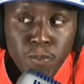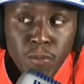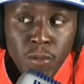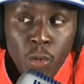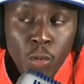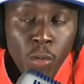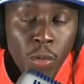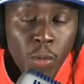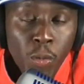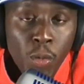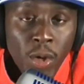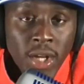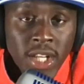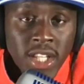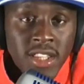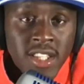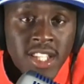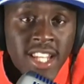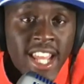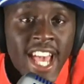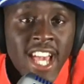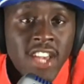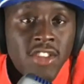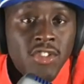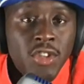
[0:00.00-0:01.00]
What does it
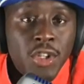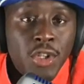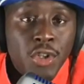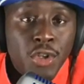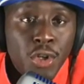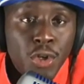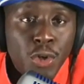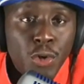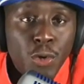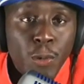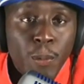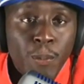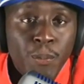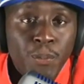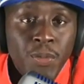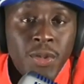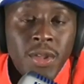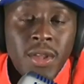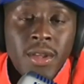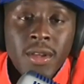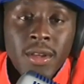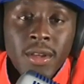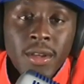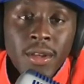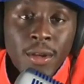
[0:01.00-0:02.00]
actually do?
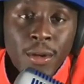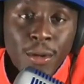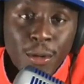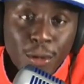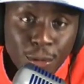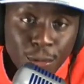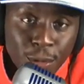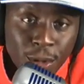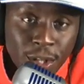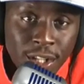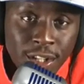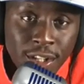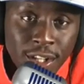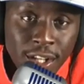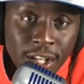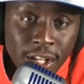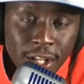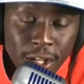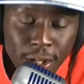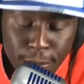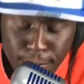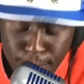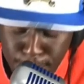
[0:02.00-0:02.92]
Here's what it did.